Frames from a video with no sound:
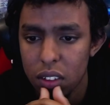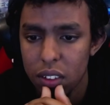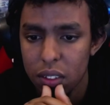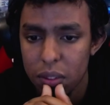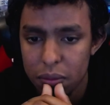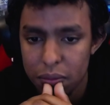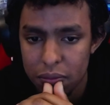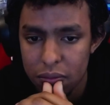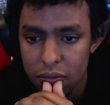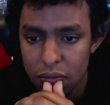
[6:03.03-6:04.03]

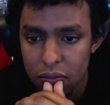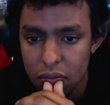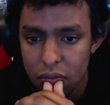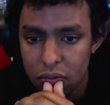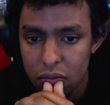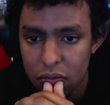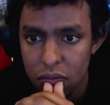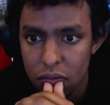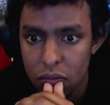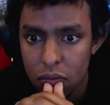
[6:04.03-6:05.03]

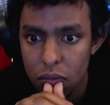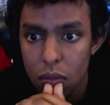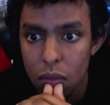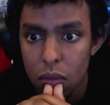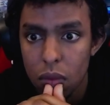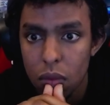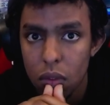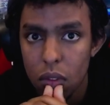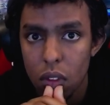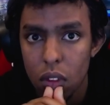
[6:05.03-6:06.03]

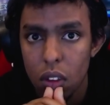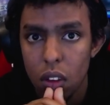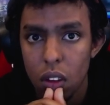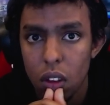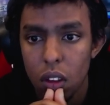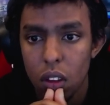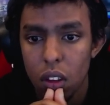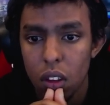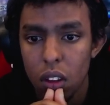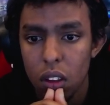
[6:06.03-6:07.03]

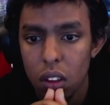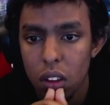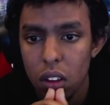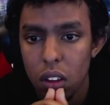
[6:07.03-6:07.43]
Nobody speaks.